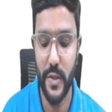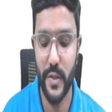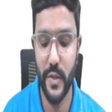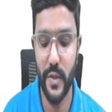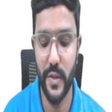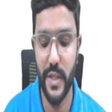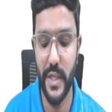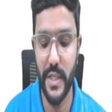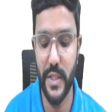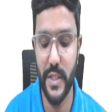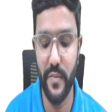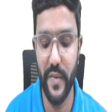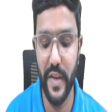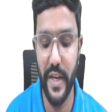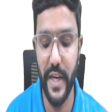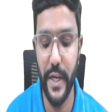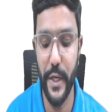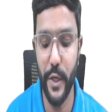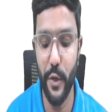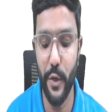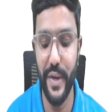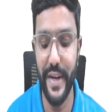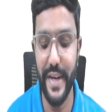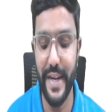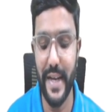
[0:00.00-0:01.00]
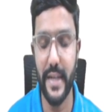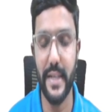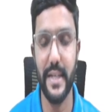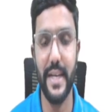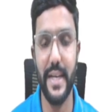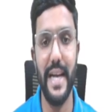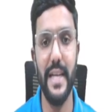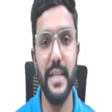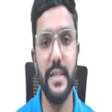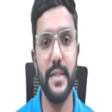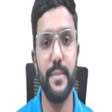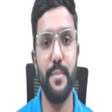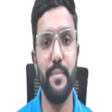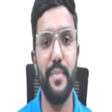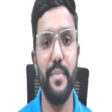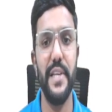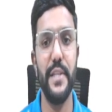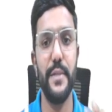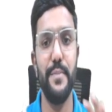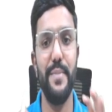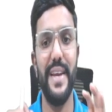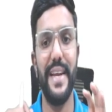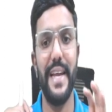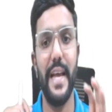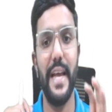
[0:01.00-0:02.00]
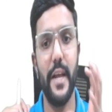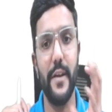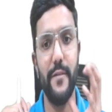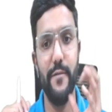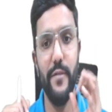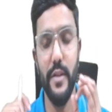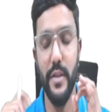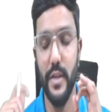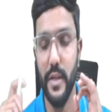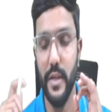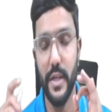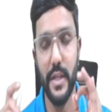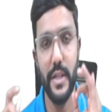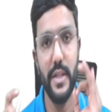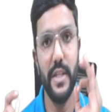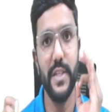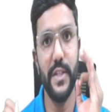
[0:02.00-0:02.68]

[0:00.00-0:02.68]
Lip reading: So this we need to deduct, guys. Please be careful.